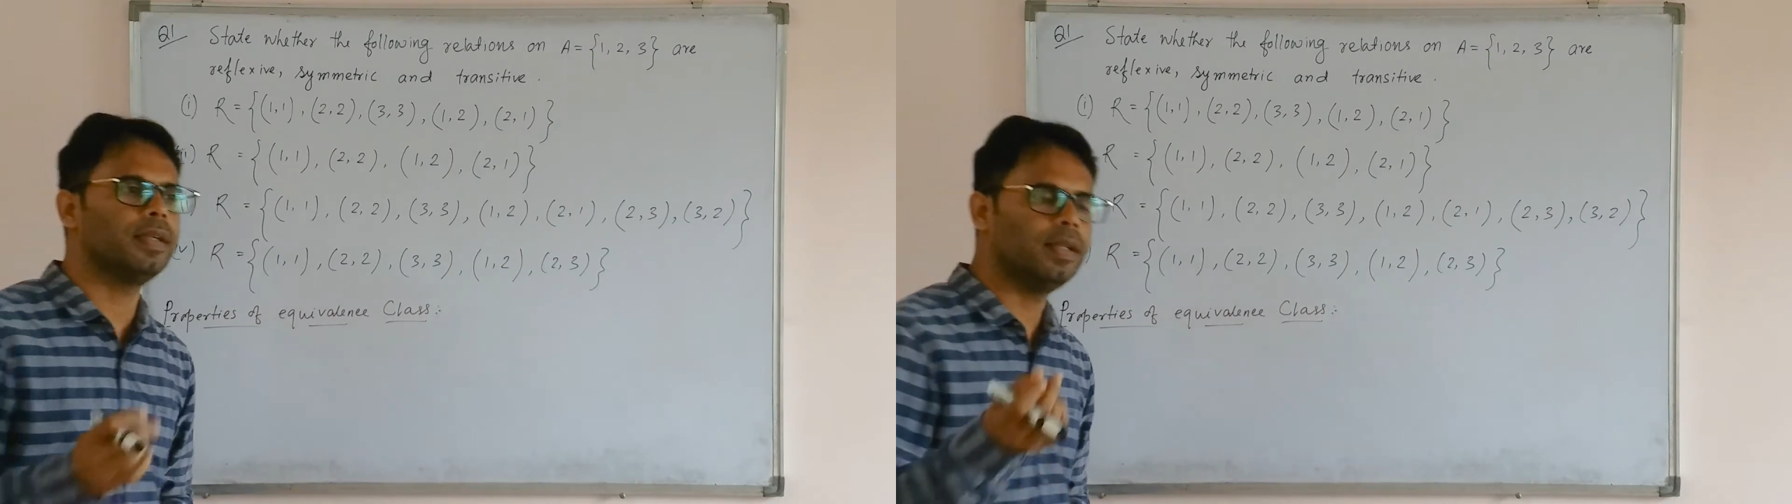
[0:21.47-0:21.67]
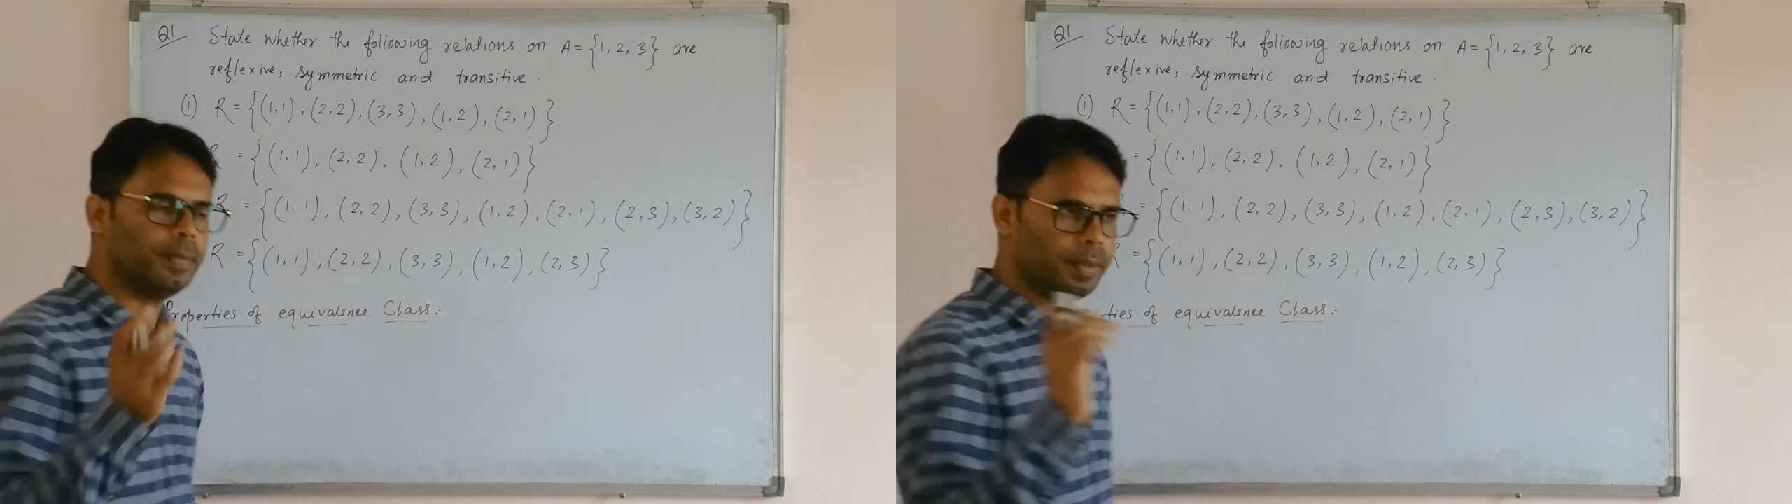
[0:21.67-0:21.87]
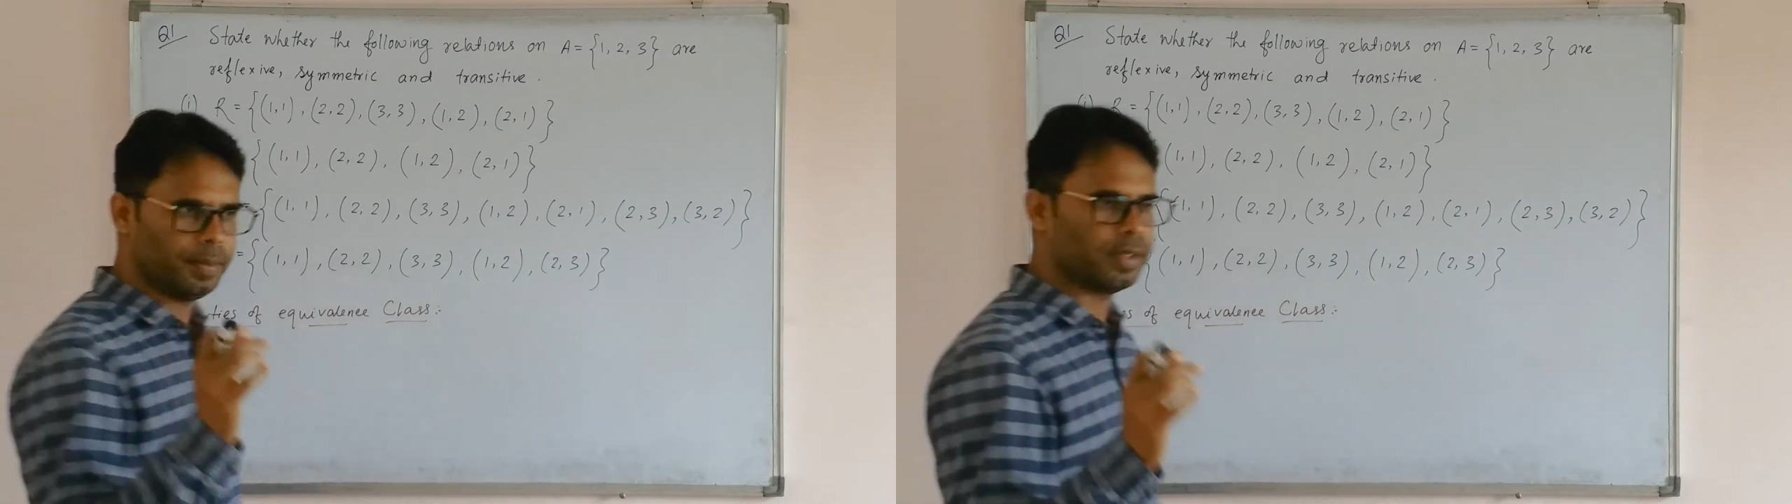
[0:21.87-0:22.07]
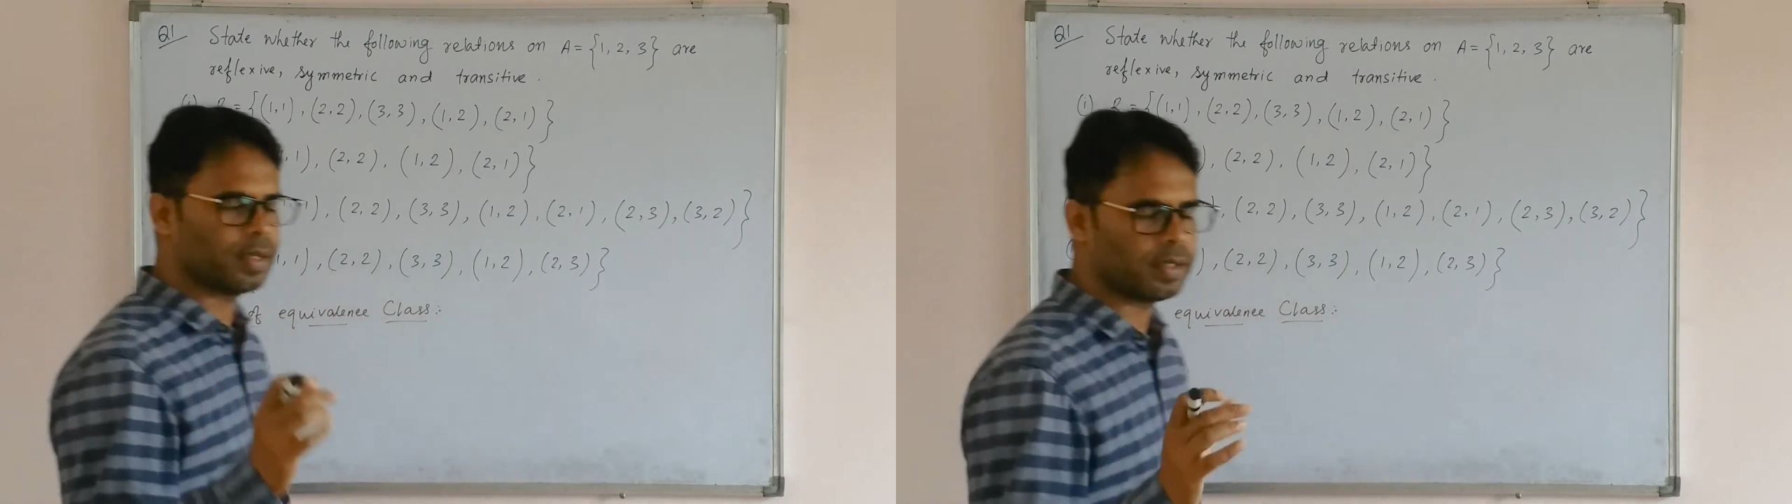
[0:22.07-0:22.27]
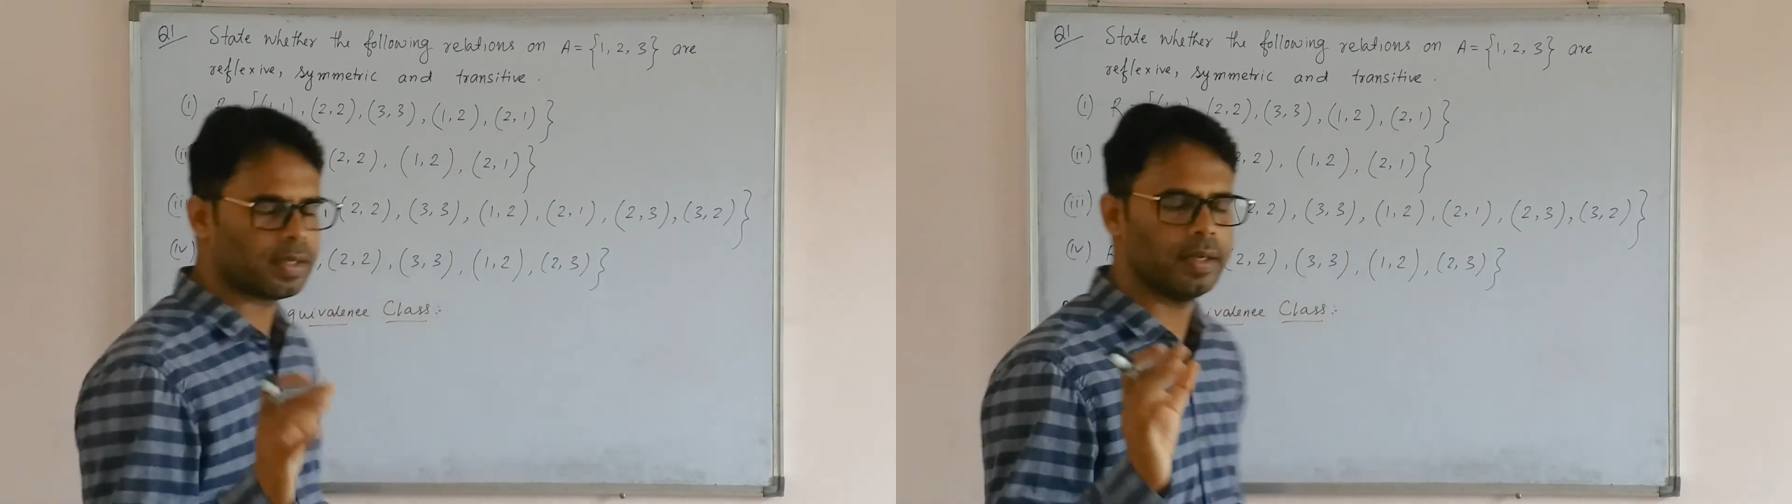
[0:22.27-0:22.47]
In the previous
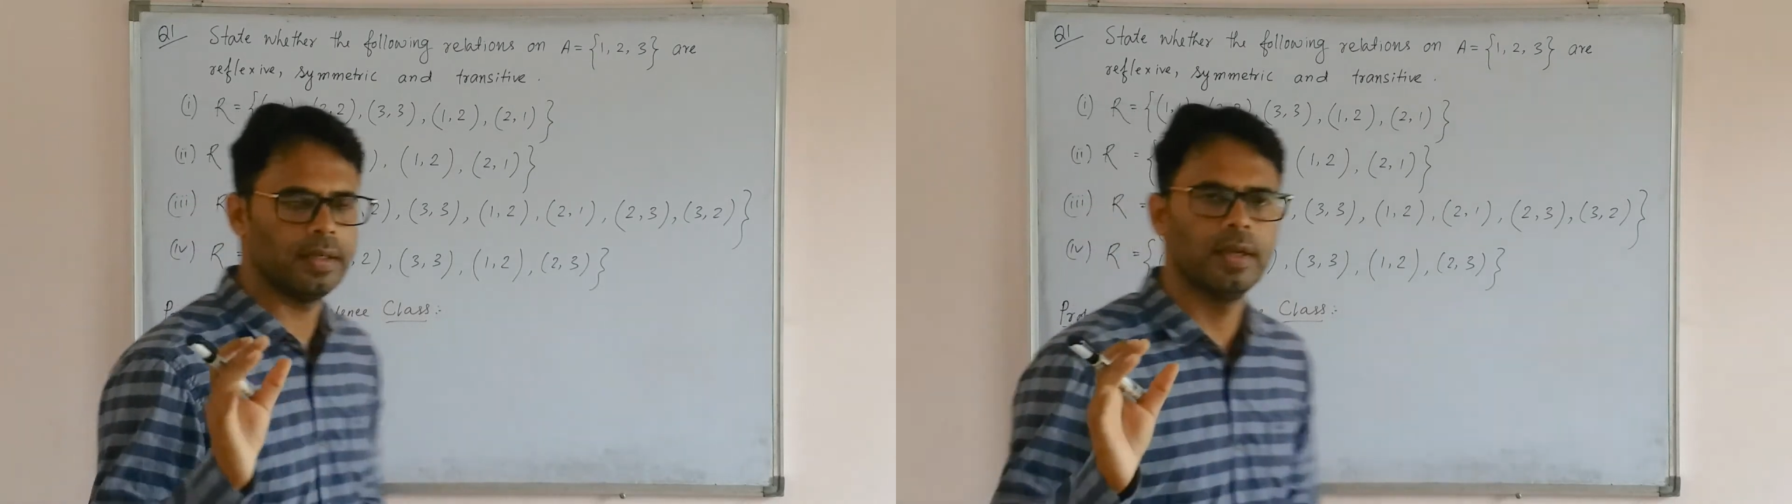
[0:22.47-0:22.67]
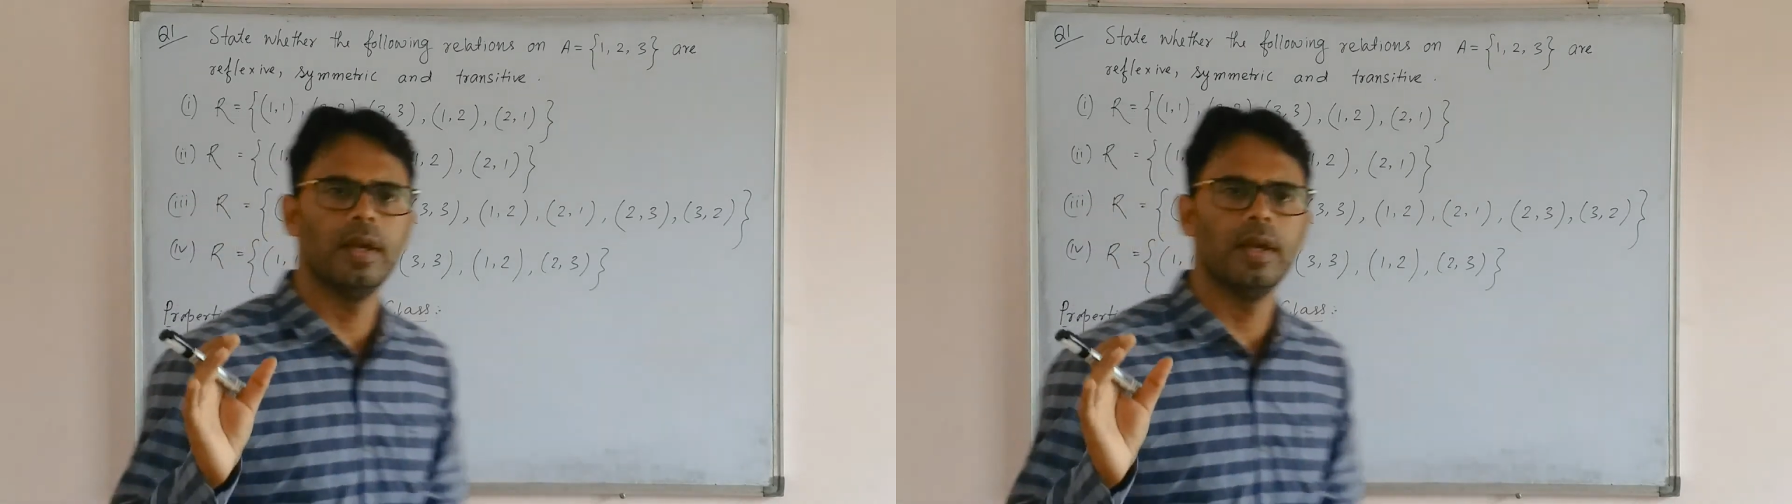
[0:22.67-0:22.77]
class, I